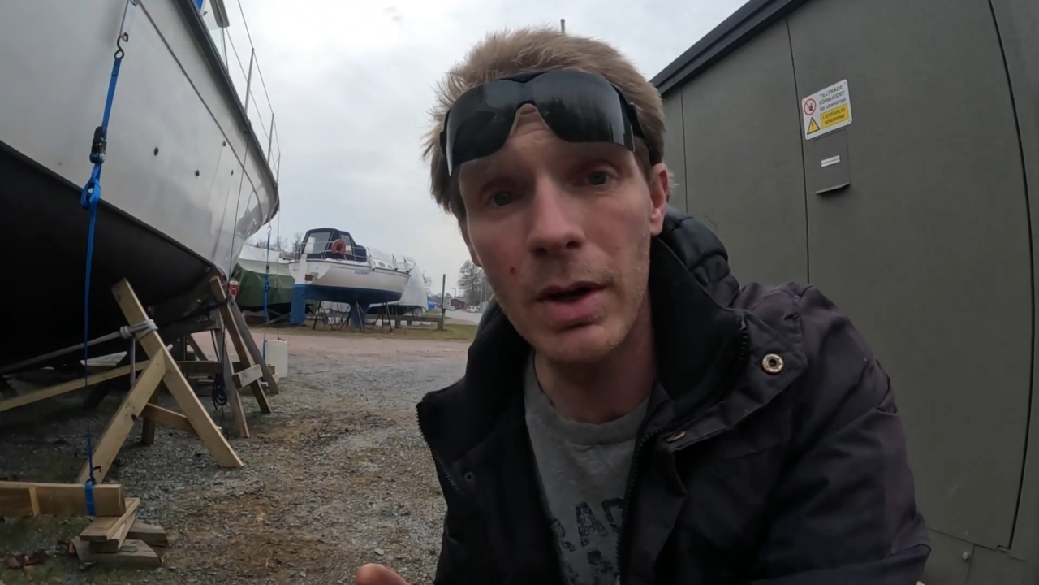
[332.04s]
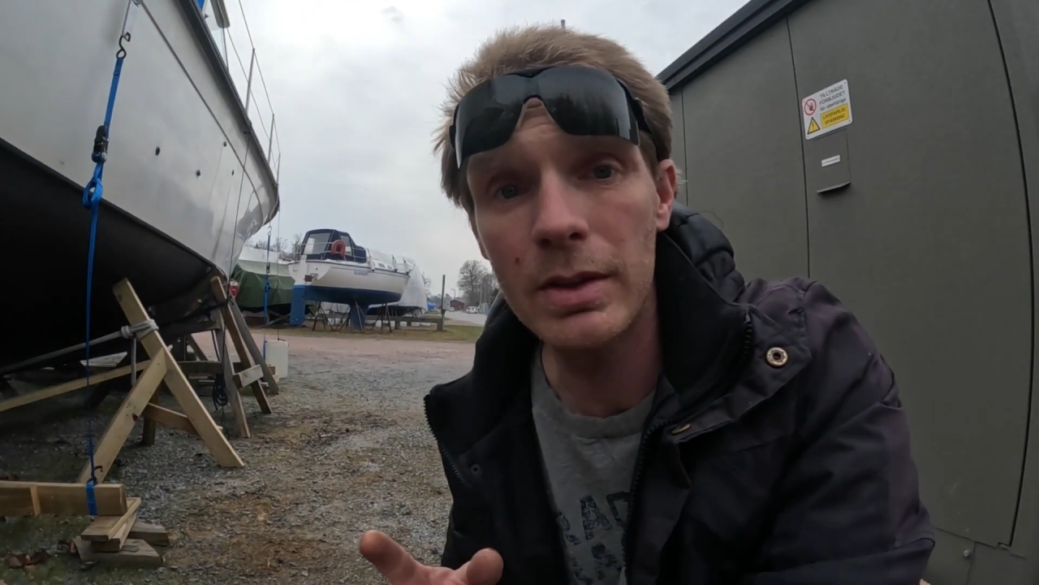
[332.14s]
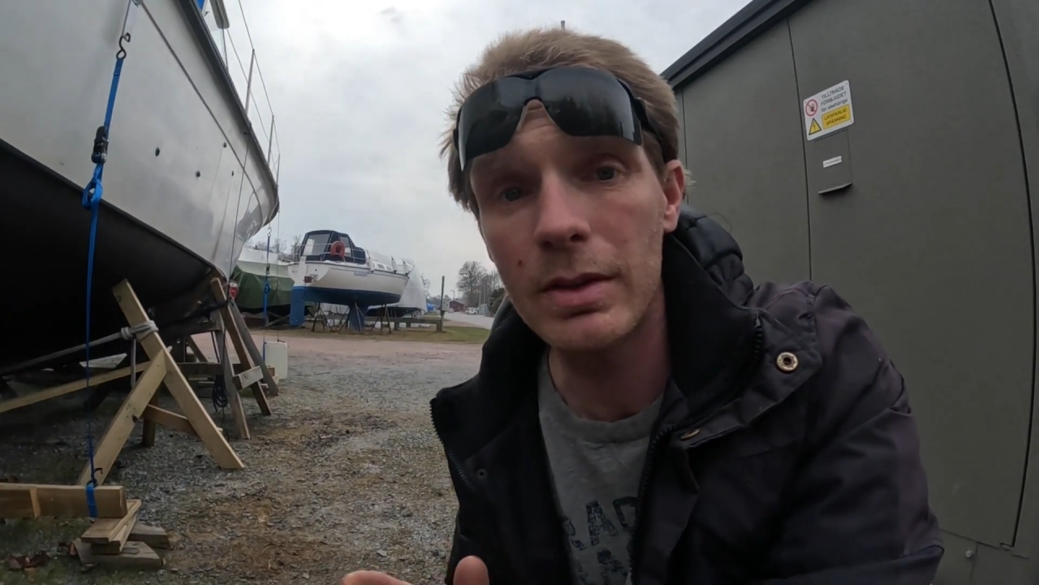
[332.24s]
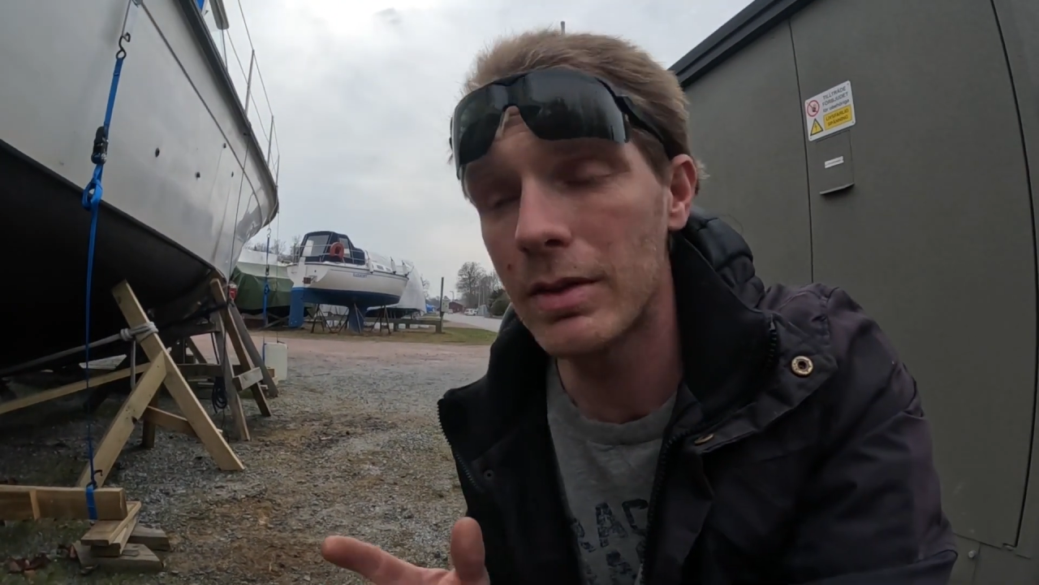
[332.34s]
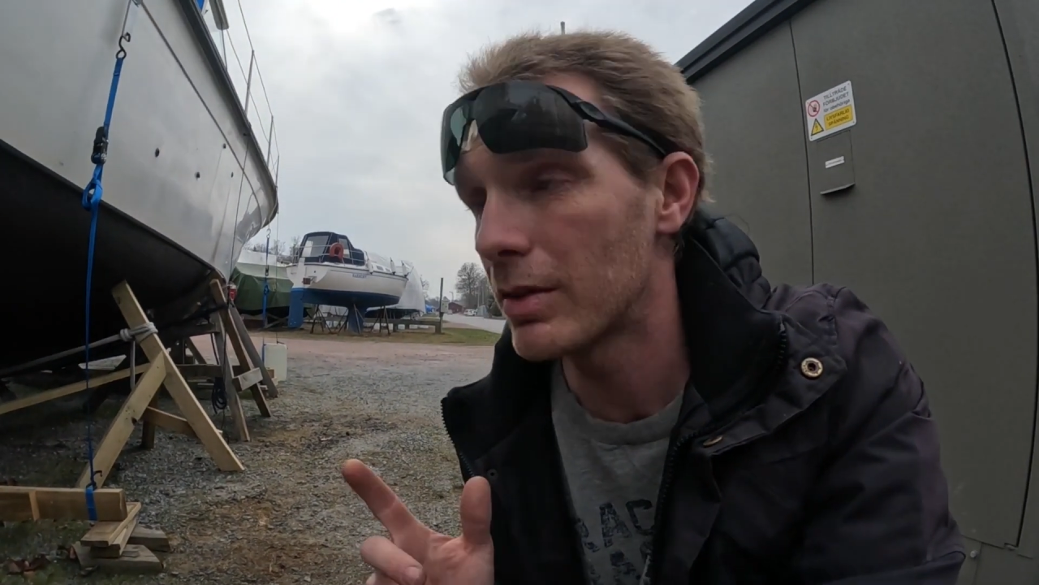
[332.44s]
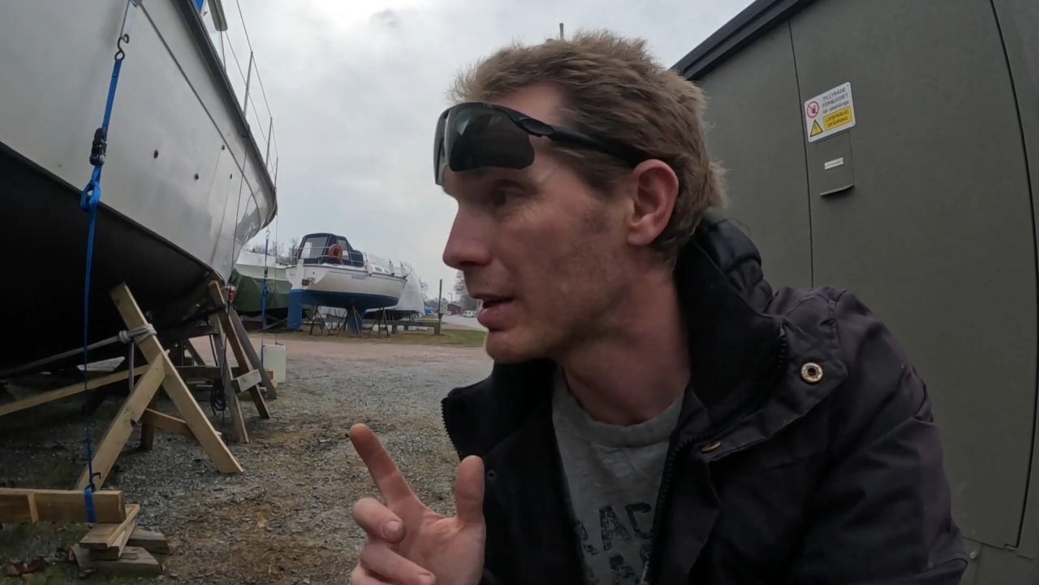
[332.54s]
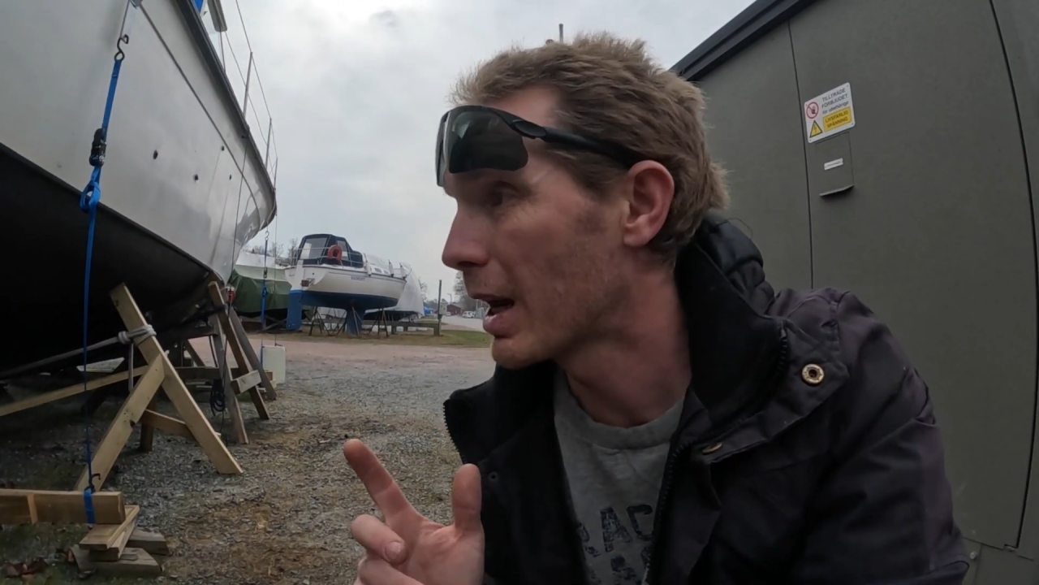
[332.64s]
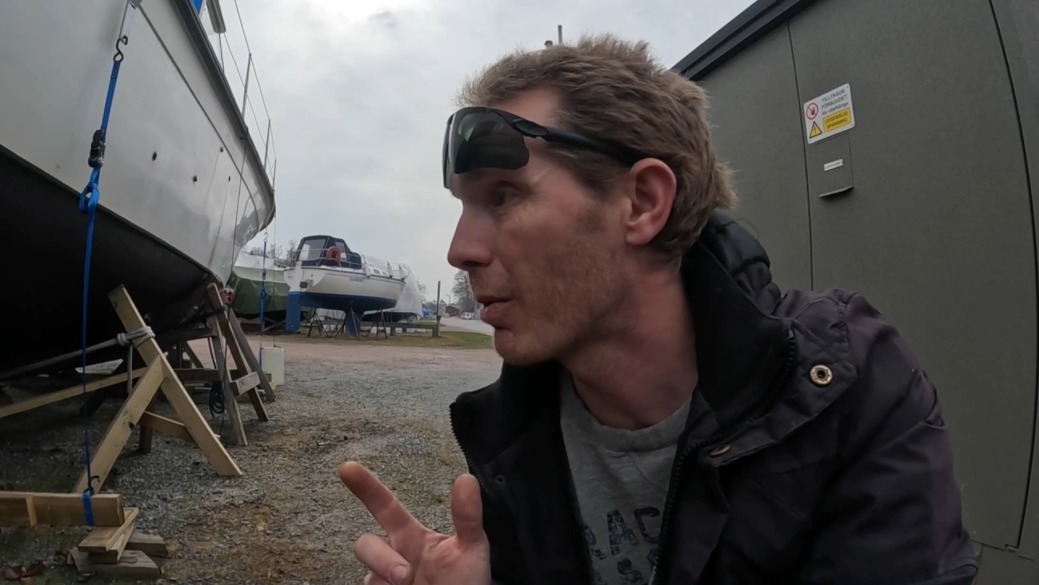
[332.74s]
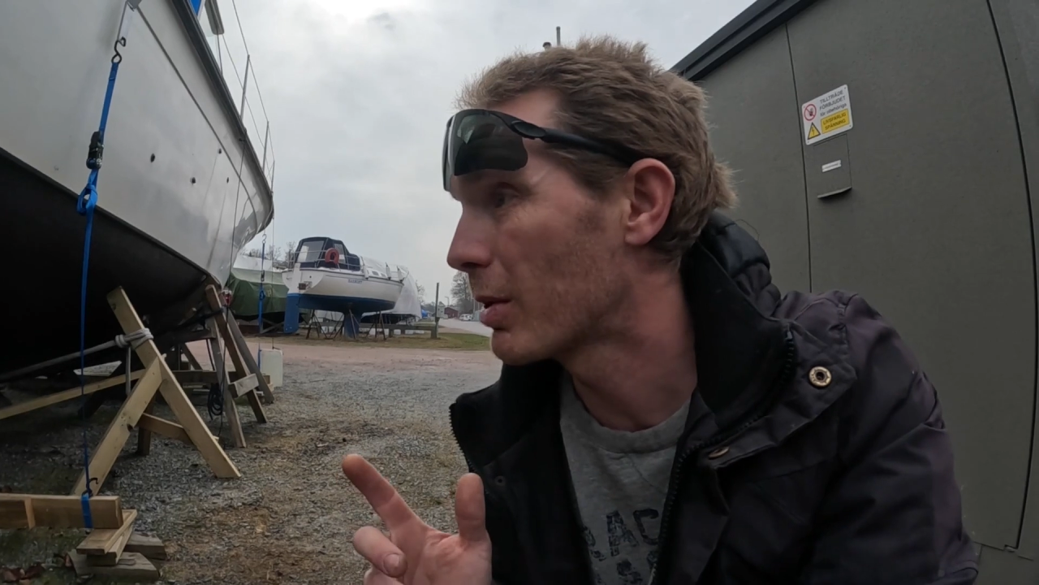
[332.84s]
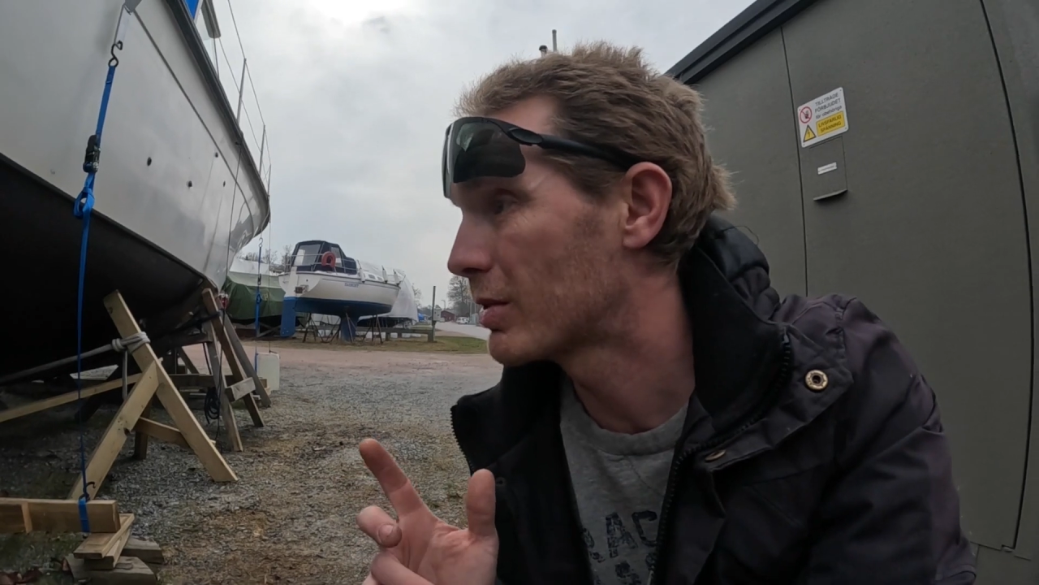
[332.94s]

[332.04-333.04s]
but now